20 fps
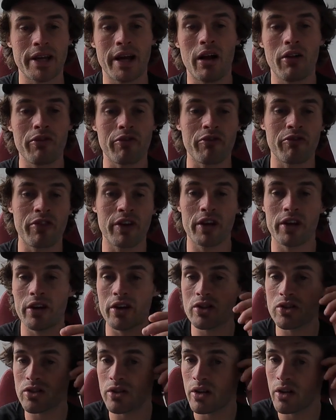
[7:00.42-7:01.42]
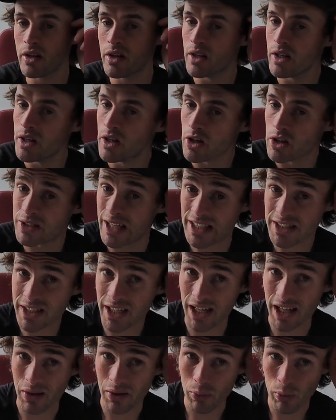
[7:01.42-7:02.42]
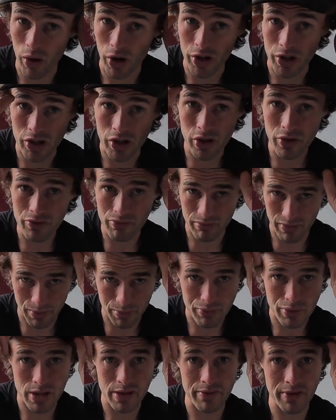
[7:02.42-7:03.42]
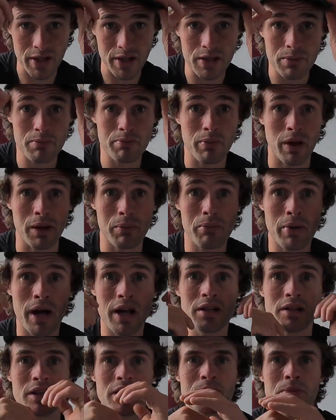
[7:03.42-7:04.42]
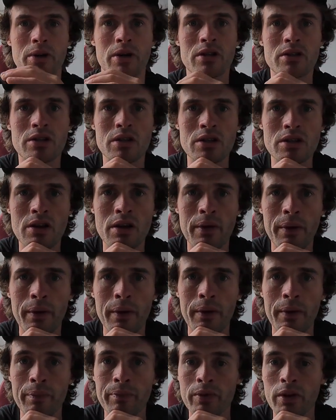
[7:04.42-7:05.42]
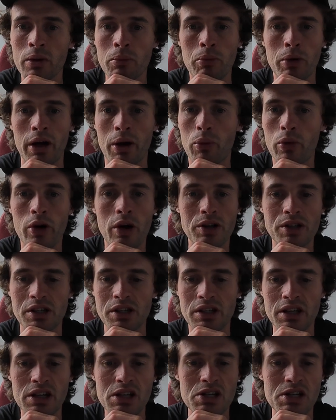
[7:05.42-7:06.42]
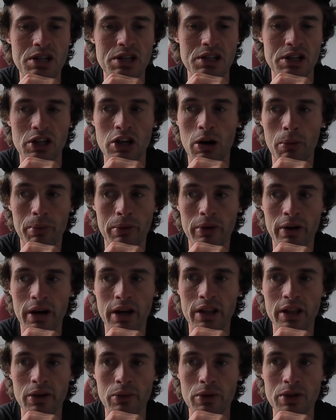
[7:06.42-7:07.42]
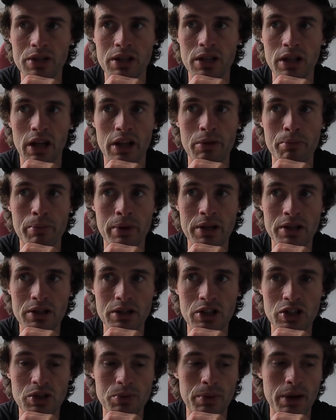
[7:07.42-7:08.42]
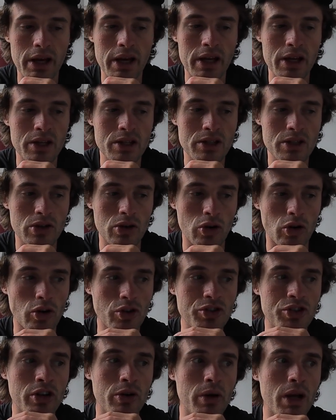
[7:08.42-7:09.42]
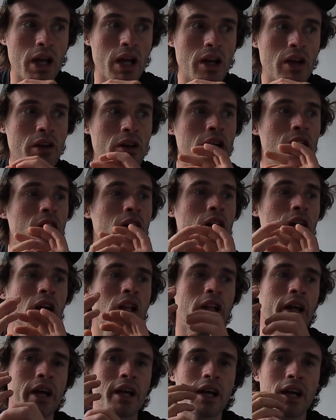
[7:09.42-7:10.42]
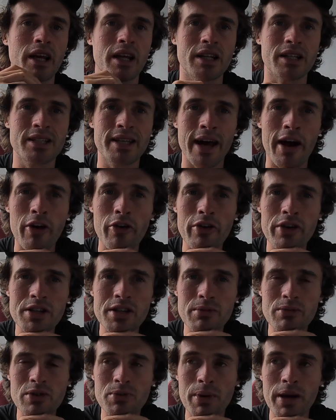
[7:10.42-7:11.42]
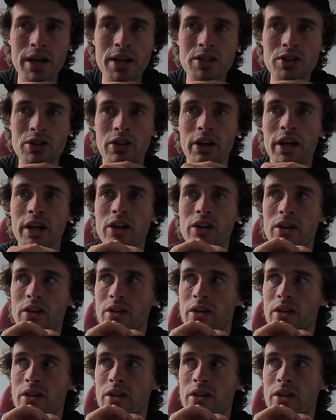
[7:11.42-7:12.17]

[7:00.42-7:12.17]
to health and fitness because that's kind of what I knew from my previous past experiences. But I worked in niches in copywriting that was in like the business space, also in terrorism space. So I